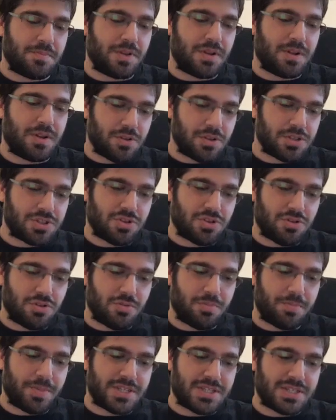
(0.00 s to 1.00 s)
also
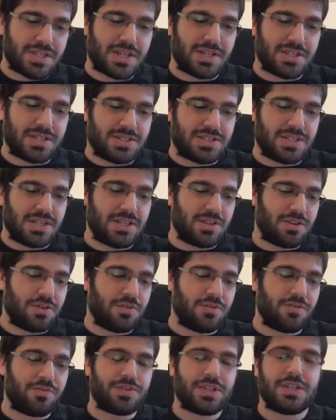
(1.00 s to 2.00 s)
basic understanding
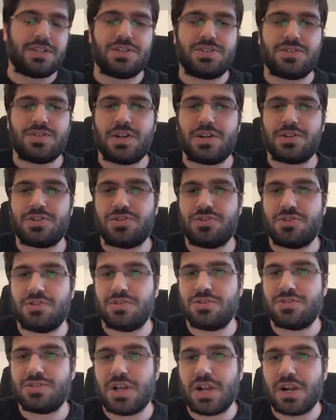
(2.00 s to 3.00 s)
of data
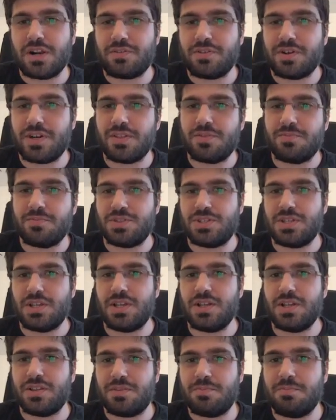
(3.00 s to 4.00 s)
structures, algorithms,
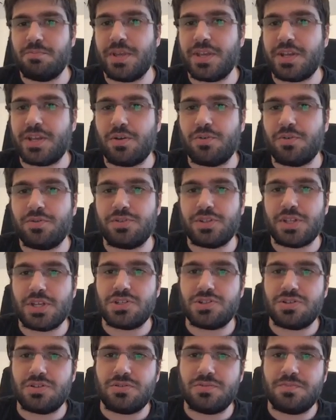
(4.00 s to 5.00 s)
and big O
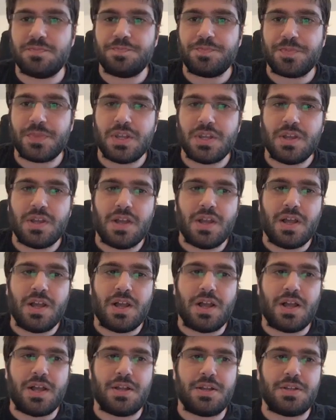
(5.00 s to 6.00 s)
notation.
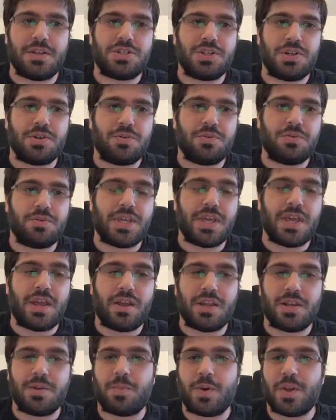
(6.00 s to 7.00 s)
So yeah,
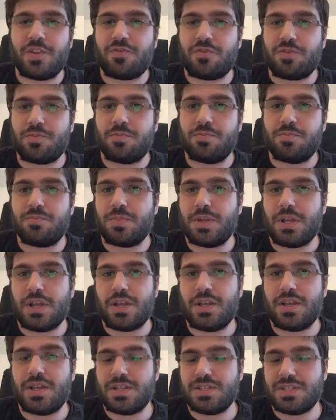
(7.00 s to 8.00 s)
in platform,
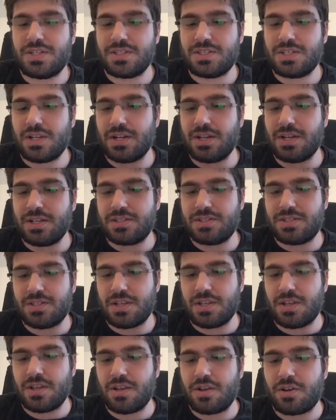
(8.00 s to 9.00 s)
essentially it's
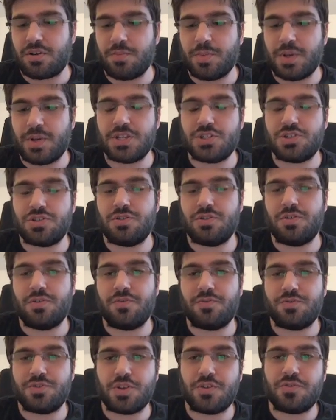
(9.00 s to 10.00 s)
a combination
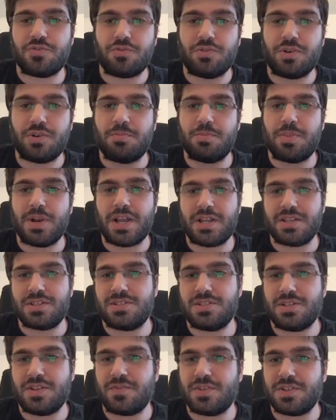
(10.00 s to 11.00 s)
of software
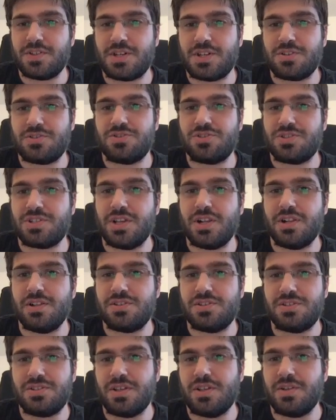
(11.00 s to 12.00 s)
plus infrastructure
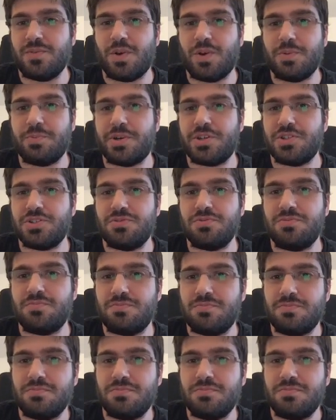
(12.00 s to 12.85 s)
skills in one person.